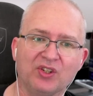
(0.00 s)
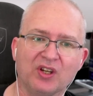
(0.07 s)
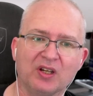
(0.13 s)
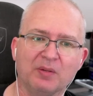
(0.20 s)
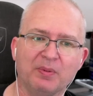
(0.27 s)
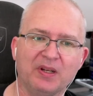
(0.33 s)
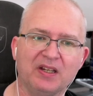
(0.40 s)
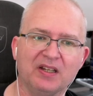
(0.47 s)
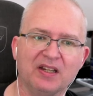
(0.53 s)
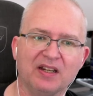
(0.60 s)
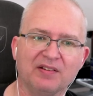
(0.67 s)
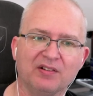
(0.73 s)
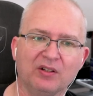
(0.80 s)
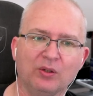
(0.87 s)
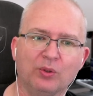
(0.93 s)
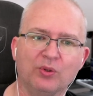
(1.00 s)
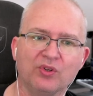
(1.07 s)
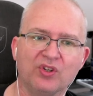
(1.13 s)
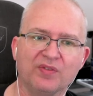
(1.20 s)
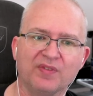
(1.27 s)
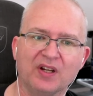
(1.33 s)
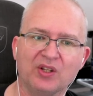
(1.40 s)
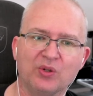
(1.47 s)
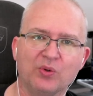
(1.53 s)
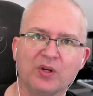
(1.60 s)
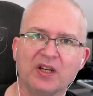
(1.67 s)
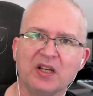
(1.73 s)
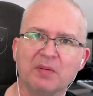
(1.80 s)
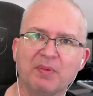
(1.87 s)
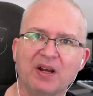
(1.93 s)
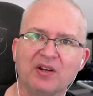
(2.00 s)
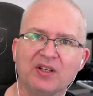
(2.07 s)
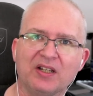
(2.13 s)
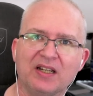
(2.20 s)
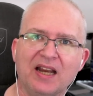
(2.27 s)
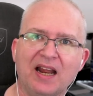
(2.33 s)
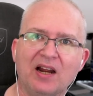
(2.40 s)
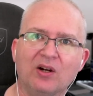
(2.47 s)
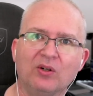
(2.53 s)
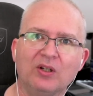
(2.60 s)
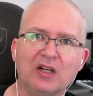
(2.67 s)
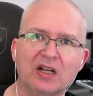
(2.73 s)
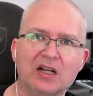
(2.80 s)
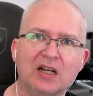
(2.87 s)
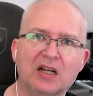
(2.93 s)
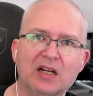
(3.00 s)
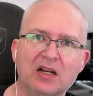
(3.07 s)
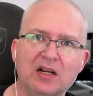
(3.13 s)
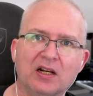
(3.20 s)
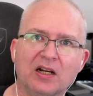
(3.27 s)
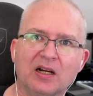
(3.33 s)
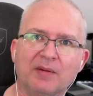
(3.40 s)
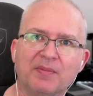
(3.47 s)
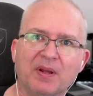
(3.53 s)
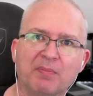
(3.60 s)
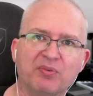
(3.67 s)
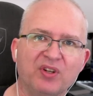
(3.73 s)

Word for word: it's going to be in there at launch if they're talking about it now. Um, they're